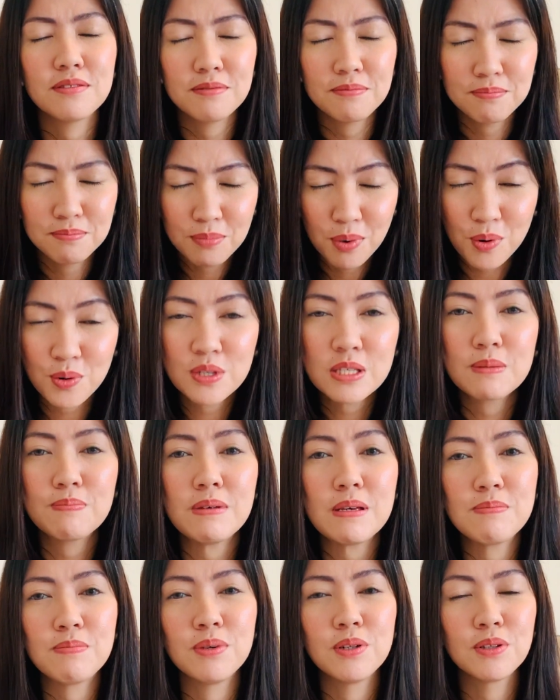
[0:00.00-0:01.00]
most
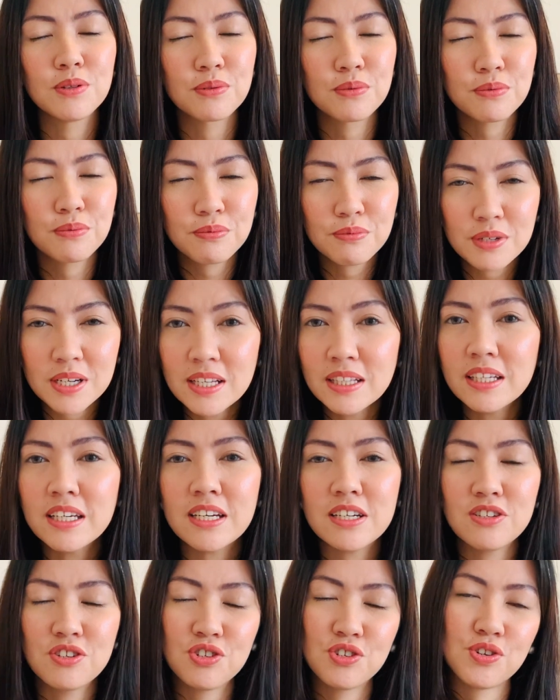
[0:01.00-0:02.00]
people really
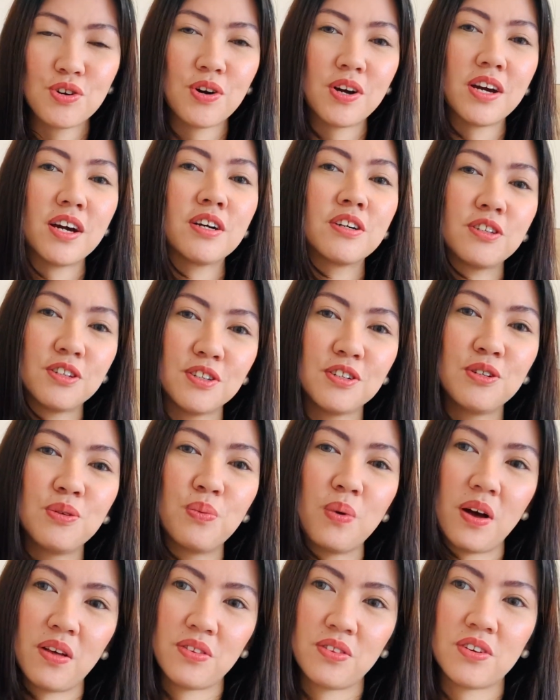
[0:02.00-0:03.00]
enjoy a good
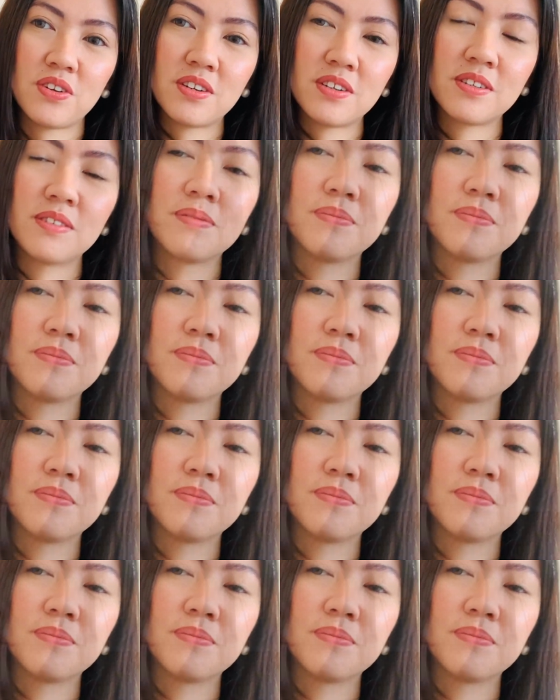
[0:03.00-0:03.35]
weather.